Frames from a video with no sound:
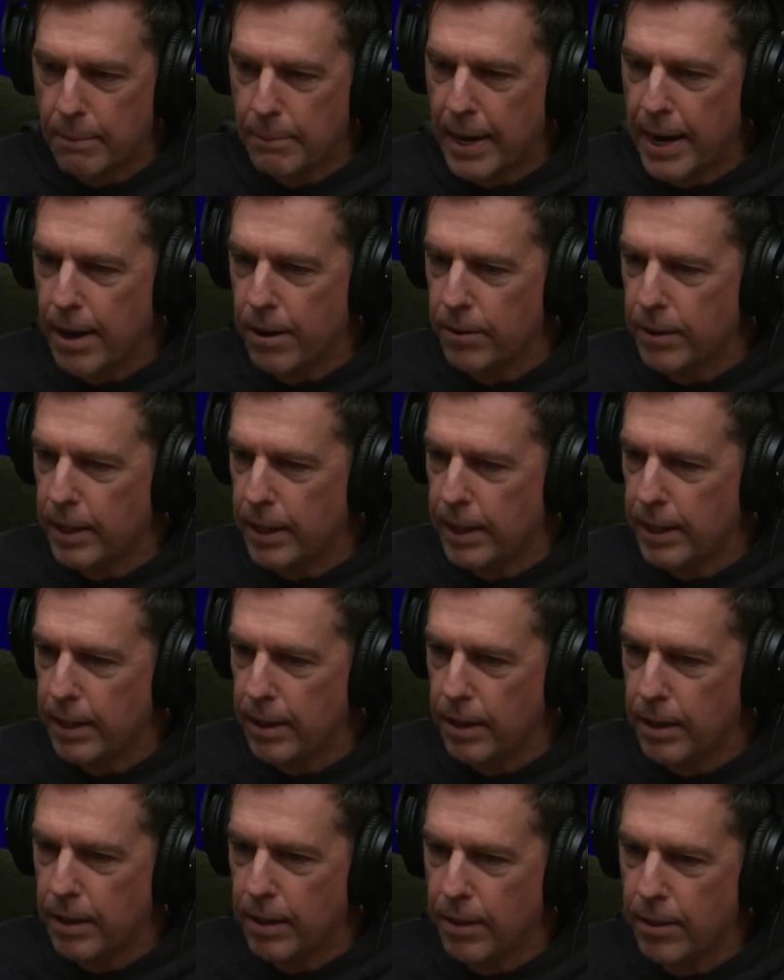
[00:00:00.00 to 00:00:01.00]
out
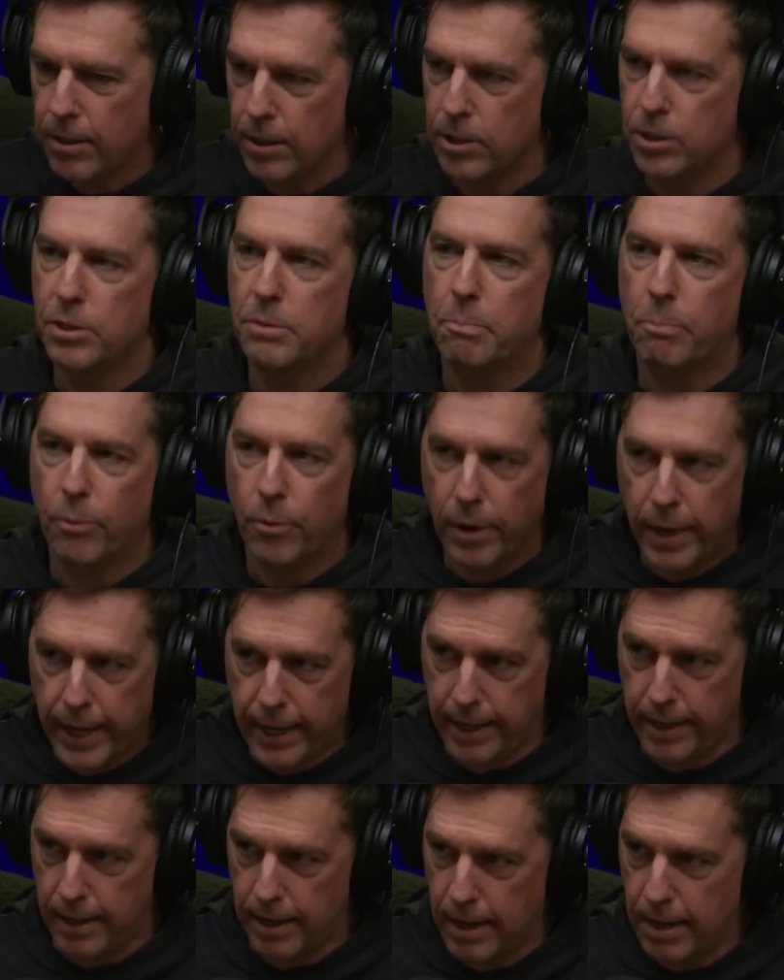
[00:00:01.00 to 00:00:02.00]
in the
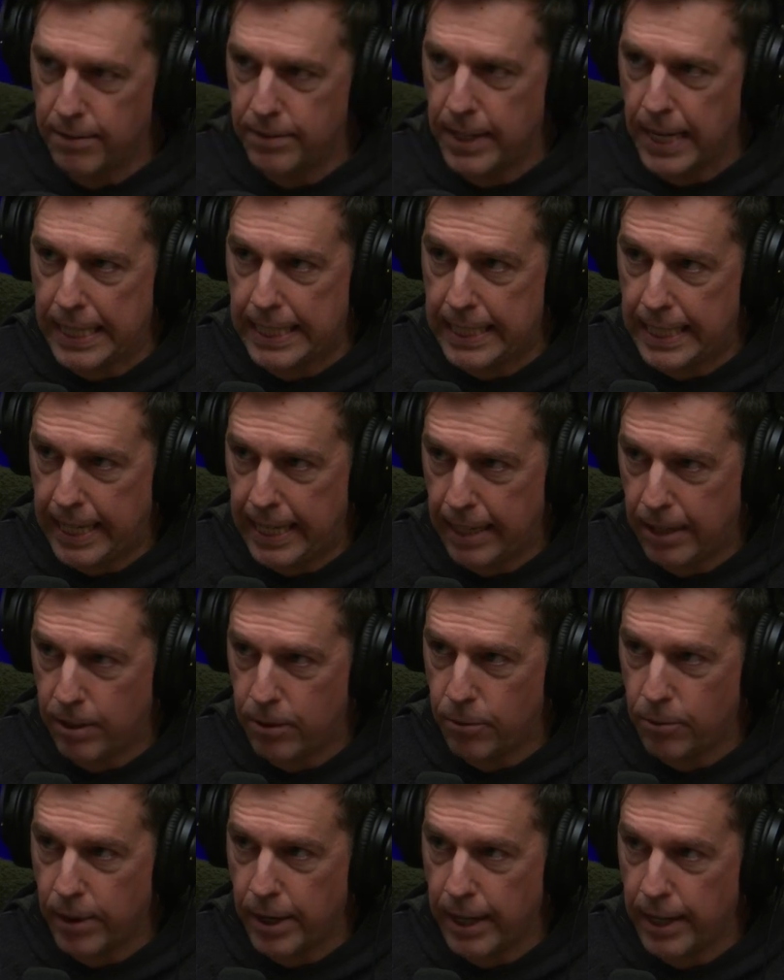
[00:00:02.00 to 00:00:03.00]
spring of
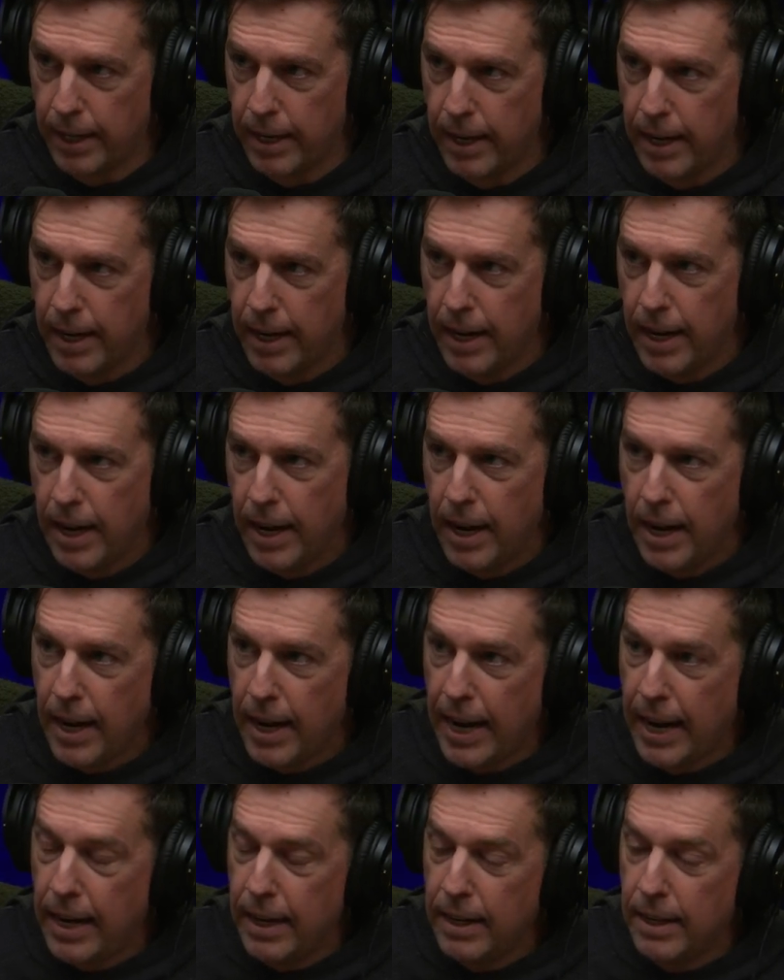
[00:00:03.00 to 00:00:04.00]
1983,
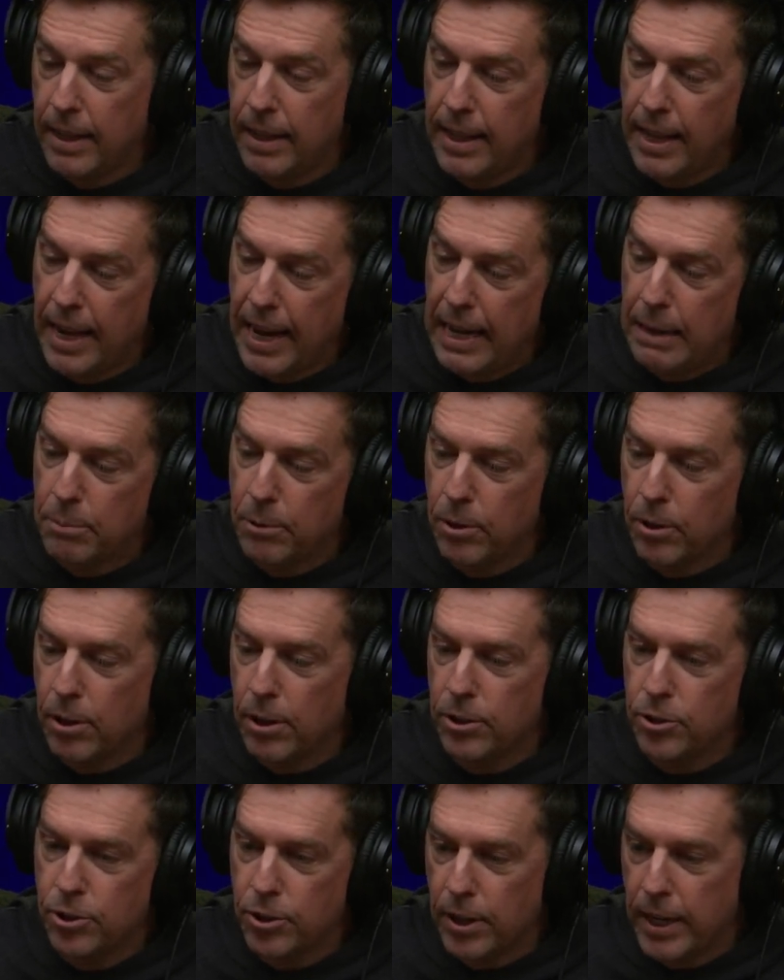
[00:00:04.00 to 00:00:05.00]
and Able
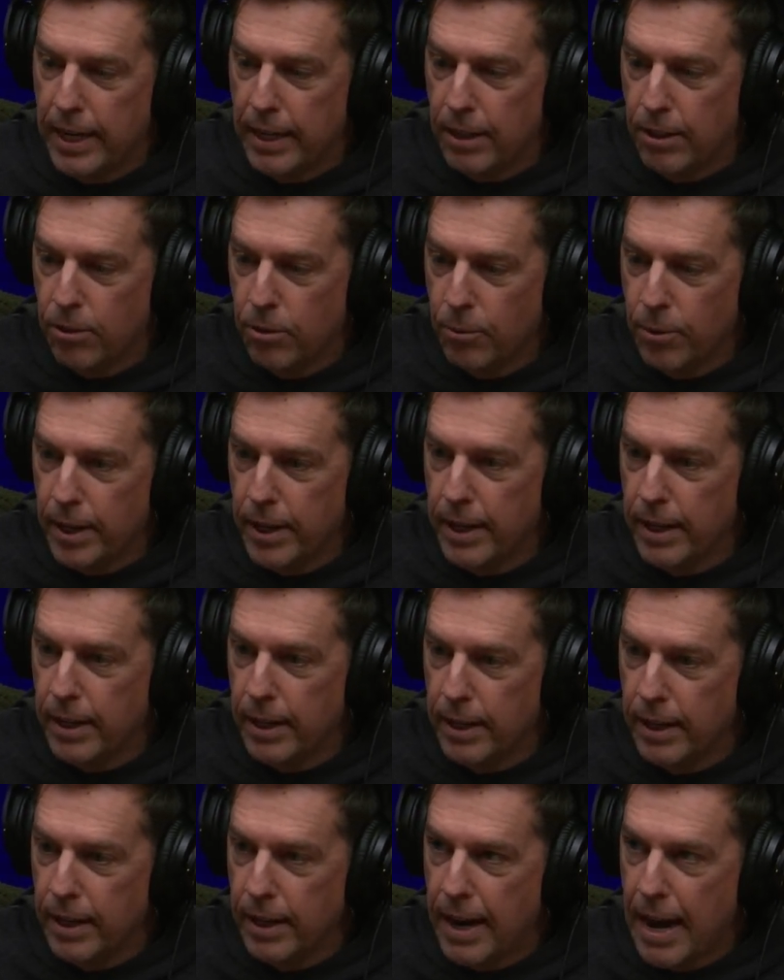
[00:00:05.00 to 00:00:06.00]
Archer
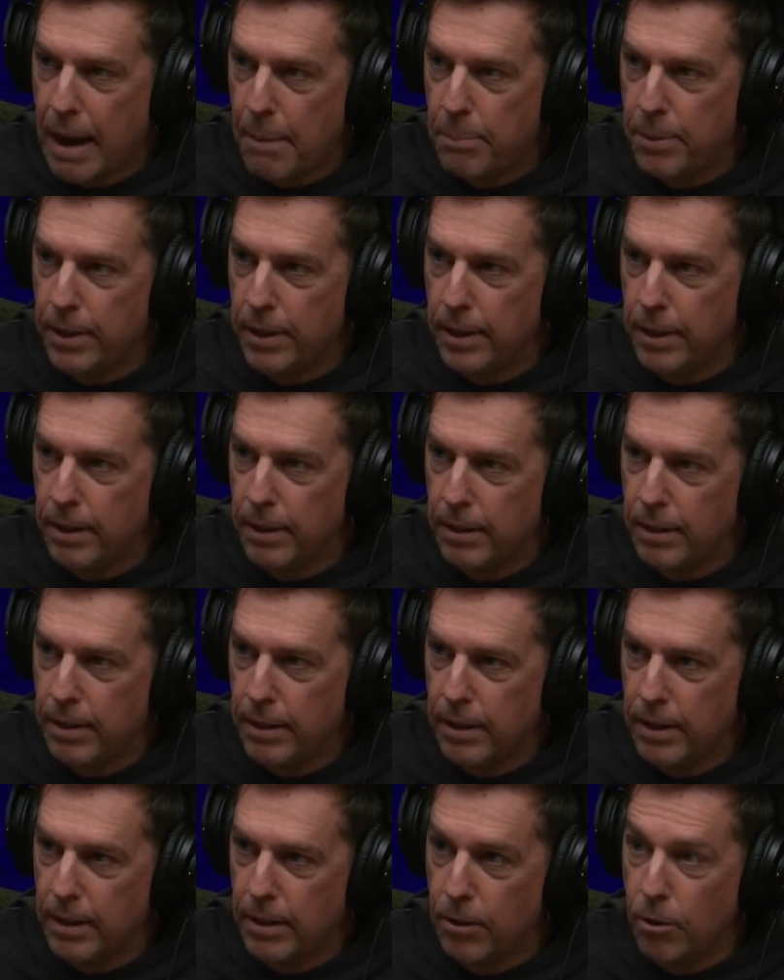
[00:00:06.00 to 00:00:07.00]
83 happened in
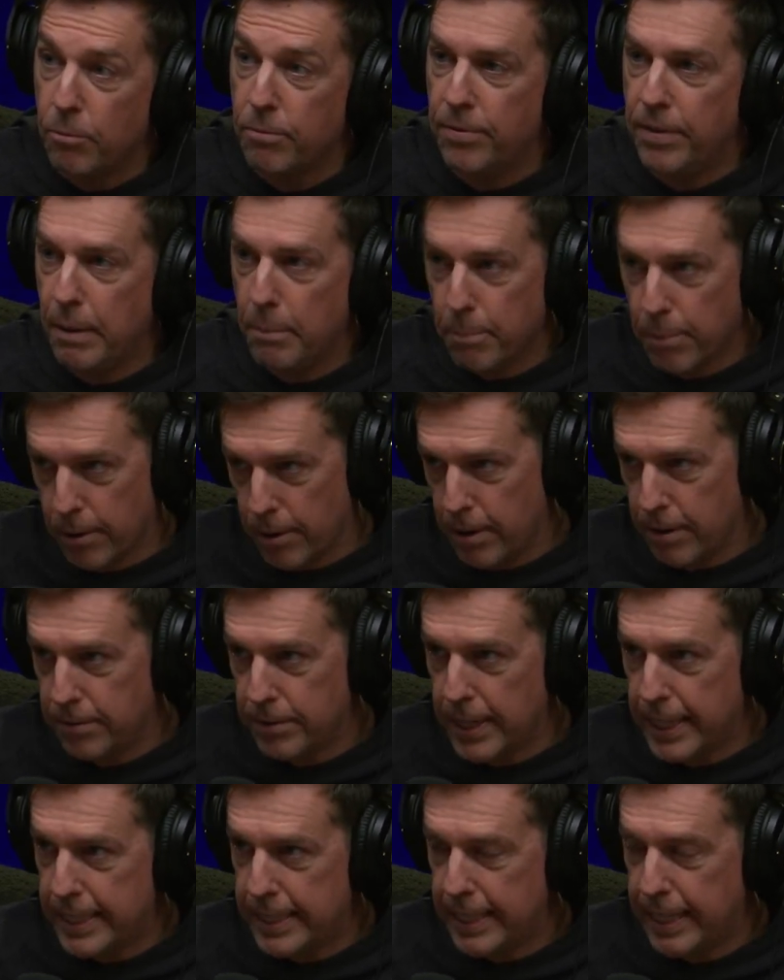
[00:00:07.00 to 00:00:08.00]
November of
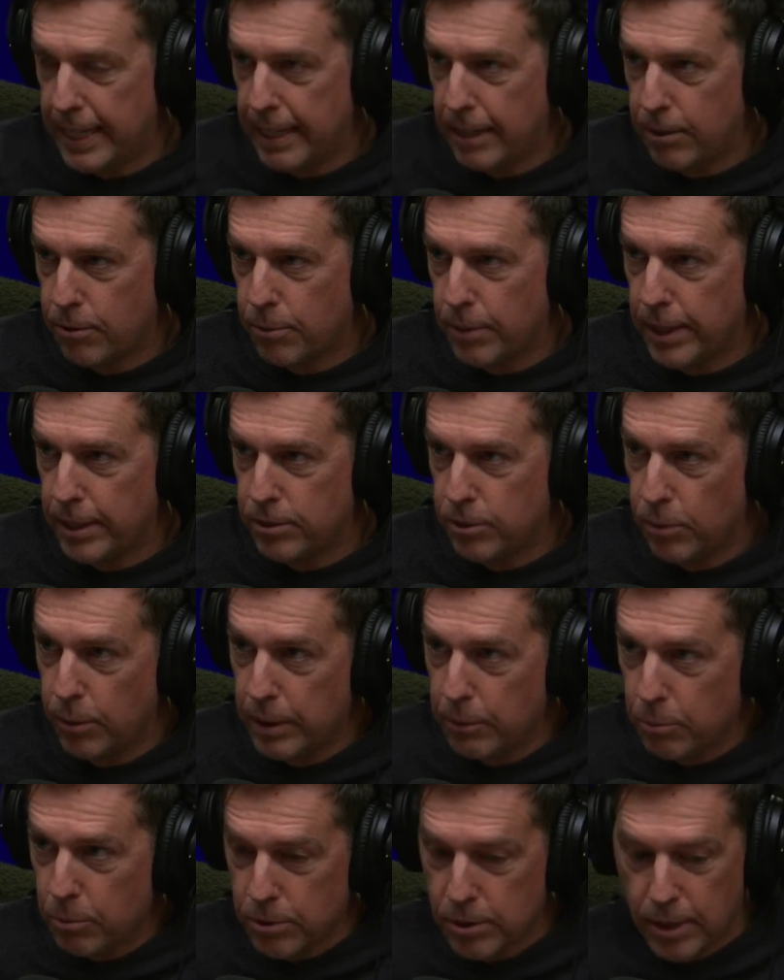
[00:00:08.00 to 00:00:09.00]
1983. So
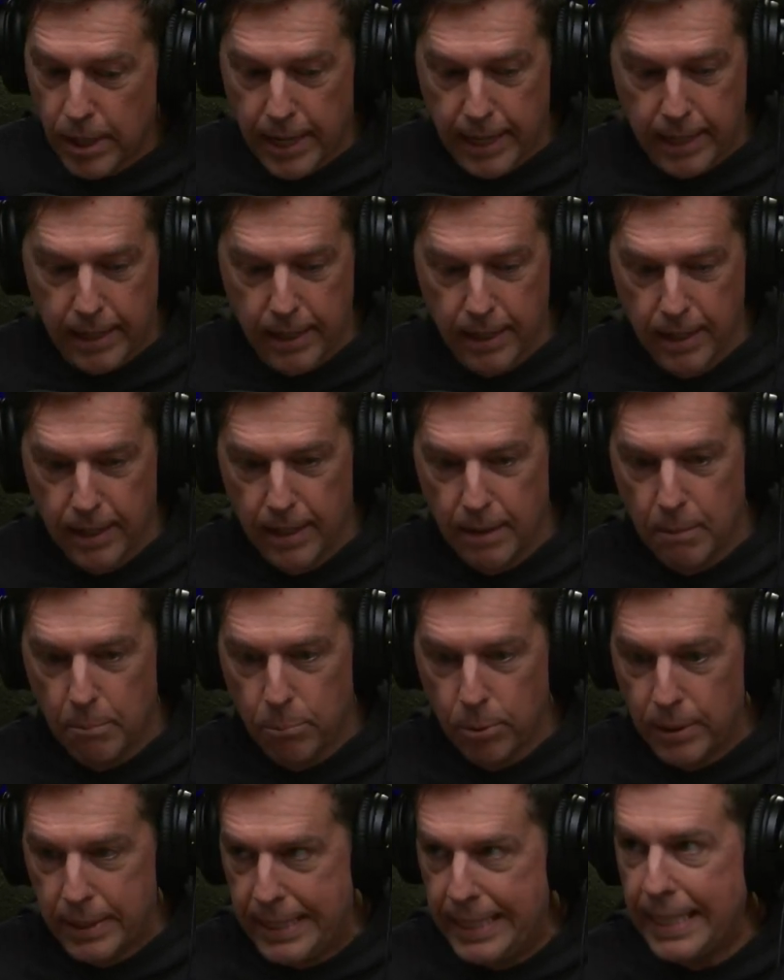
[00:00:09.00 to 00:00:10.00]
it was like
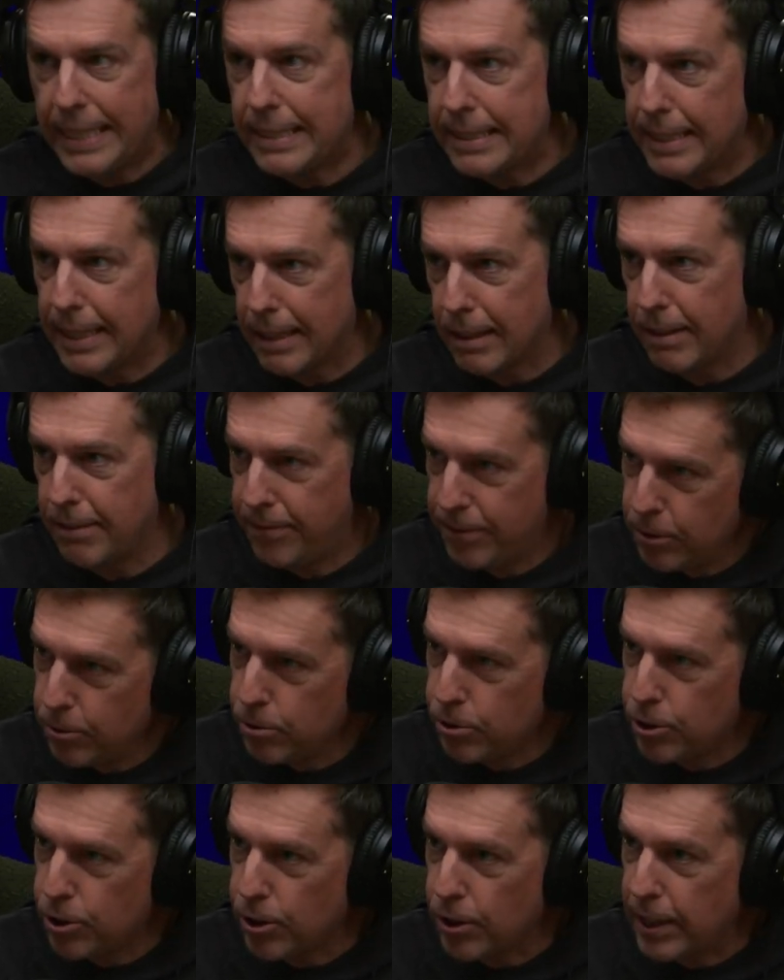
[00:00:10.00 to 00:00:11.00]
predicting the
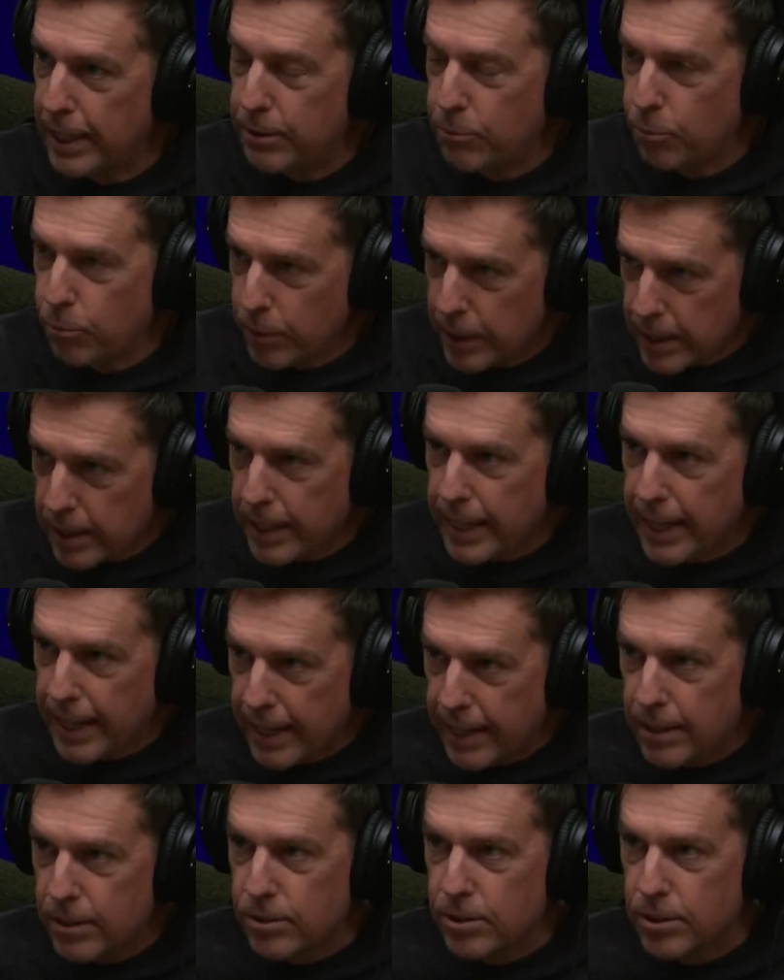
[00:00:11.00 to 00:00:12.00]
future. It really
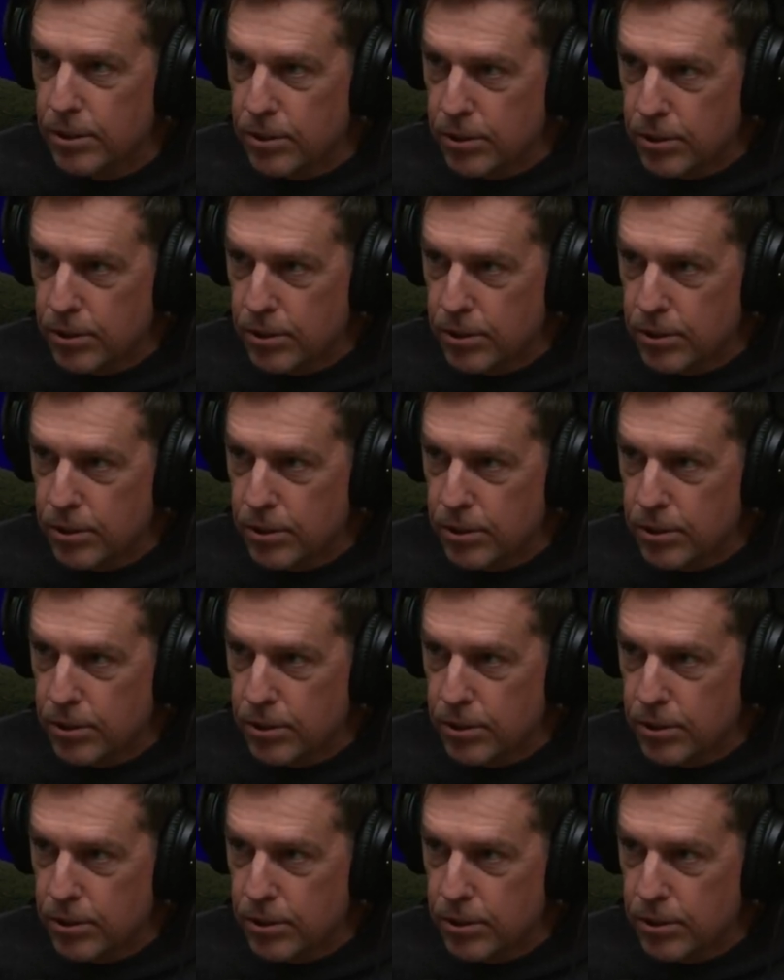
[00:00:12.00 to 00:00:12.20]
is a